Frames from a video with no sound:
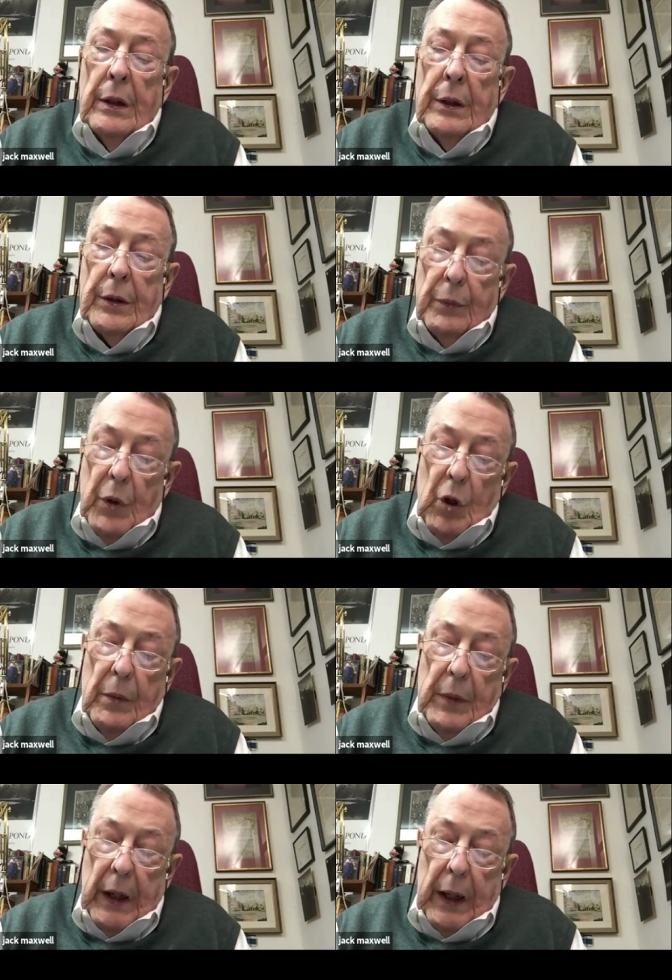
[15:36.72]
To
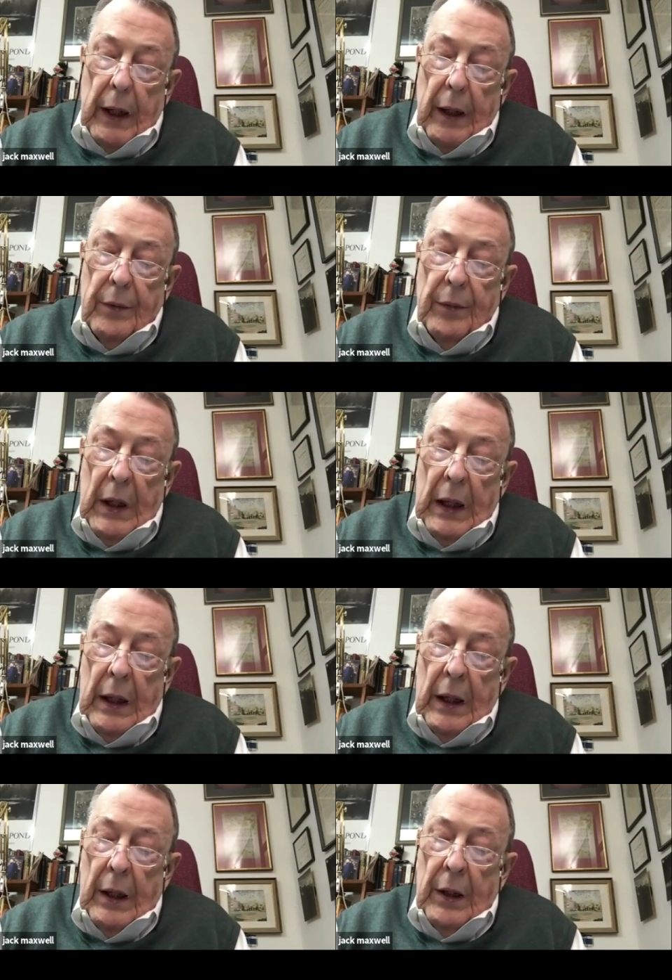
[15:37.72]
Brueggemann again,
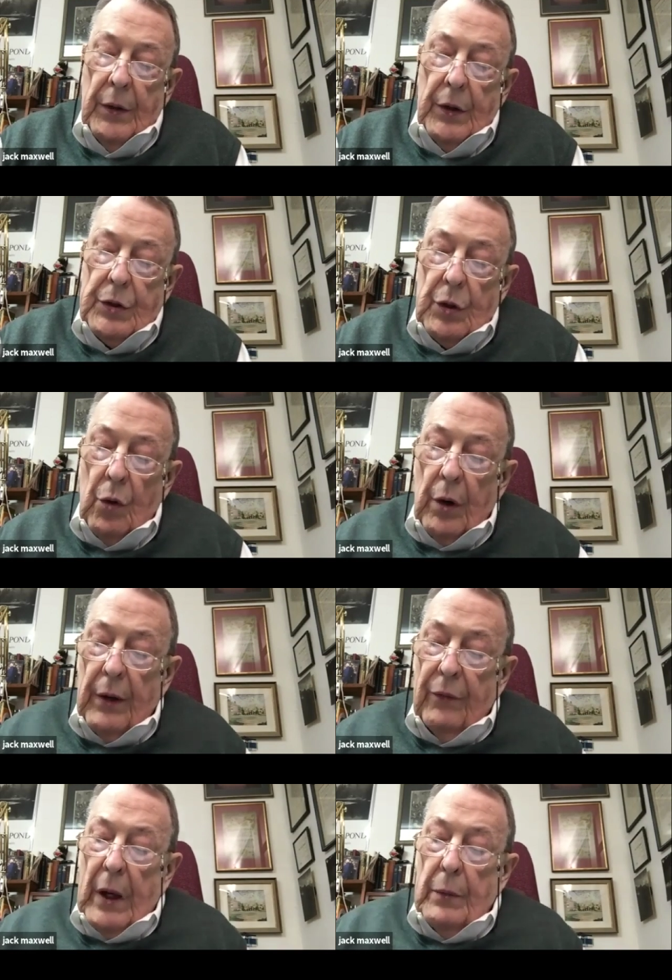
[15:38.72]
the story
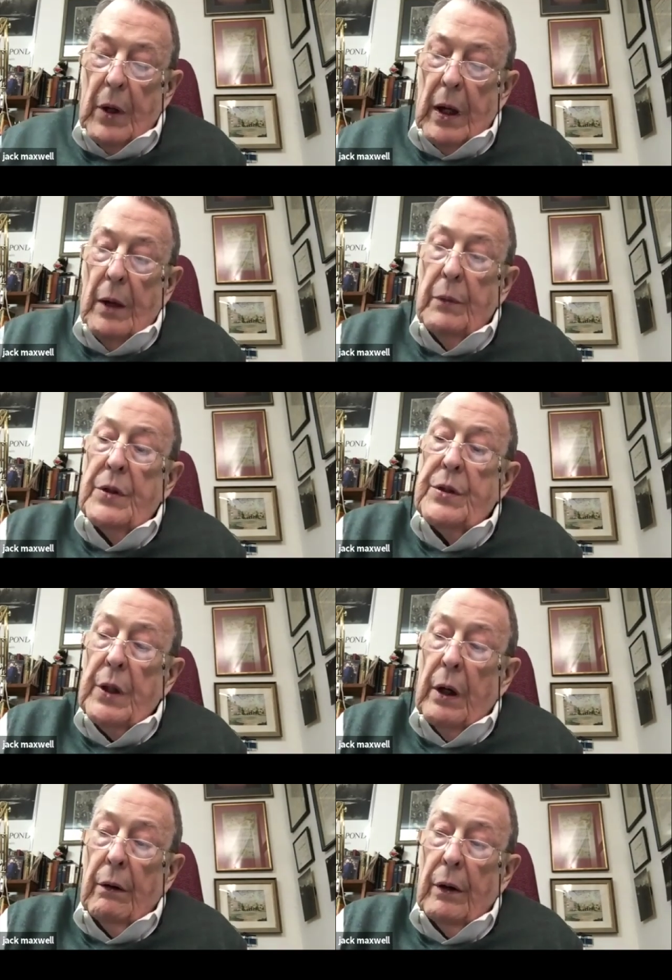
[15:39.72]
of Abraham and
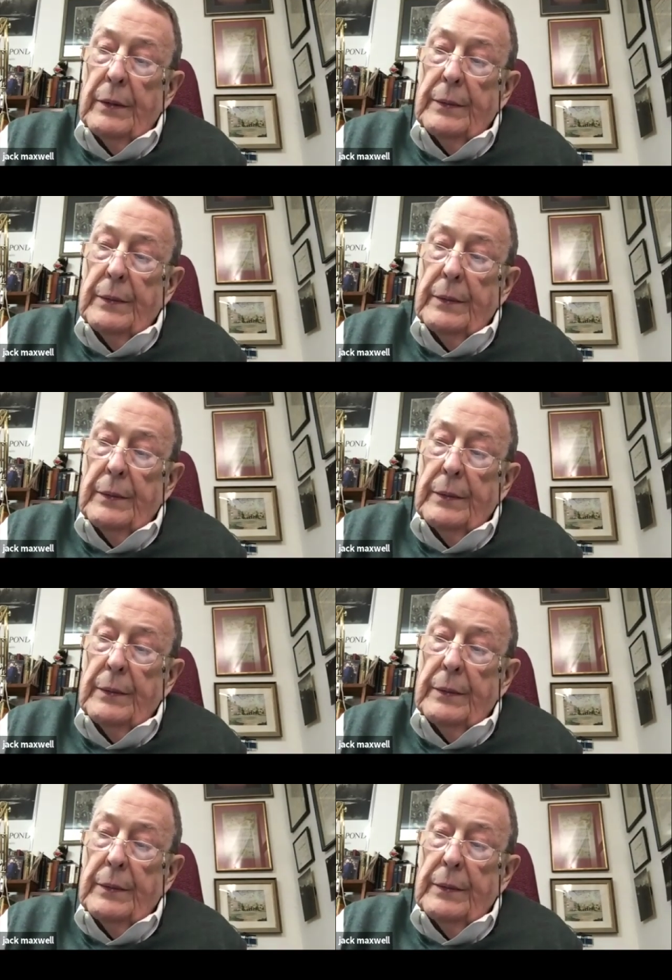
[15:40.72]
Sarah